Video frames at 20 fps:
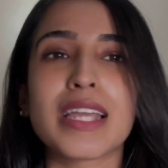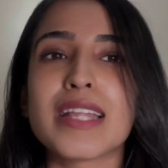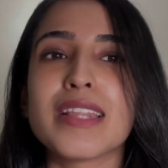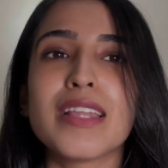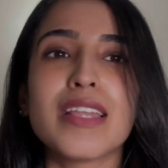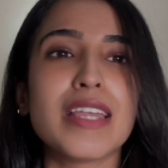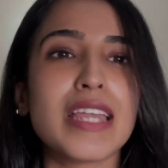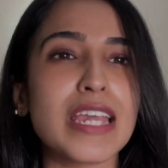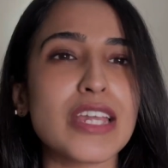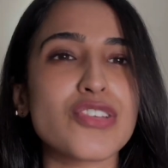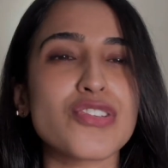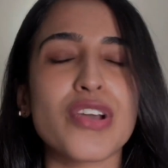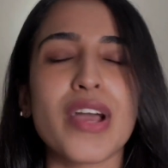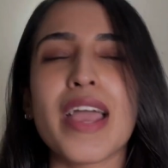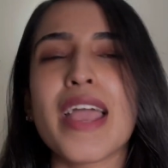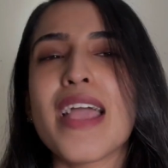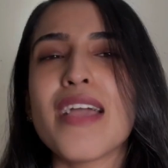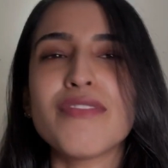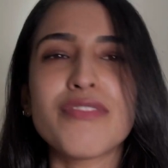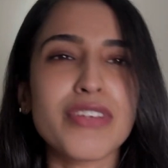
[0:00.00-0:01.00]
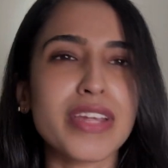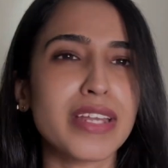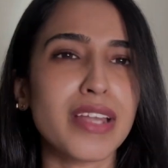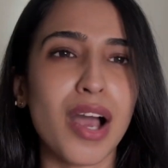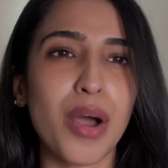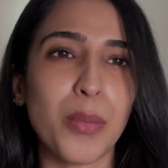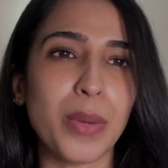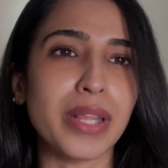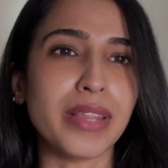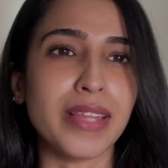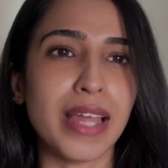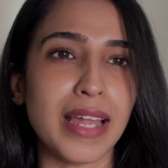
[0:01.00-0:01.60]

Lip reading: in the nature every now and